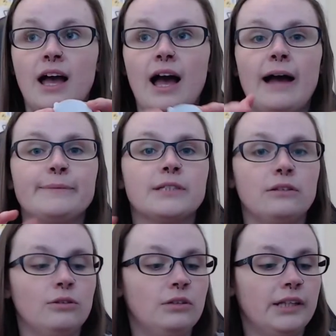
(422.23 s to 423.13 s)

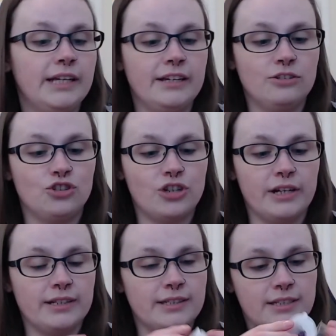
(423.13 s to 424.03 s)
Absolutely
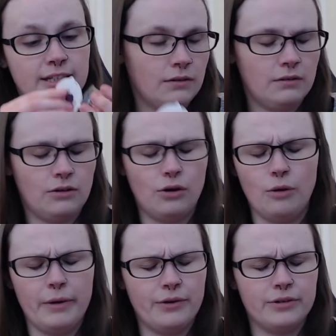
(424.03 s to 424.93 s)
just, oh
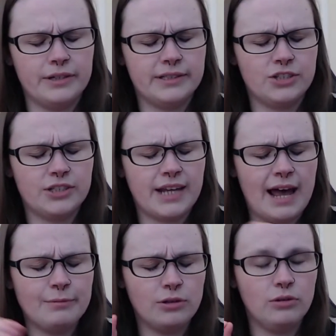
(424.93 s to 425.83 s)
my goodness, just
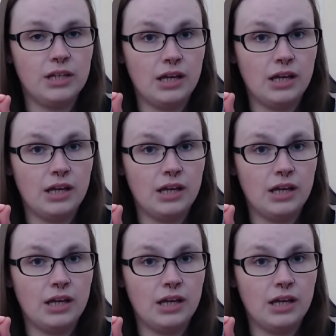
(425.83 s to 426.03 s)
absolutely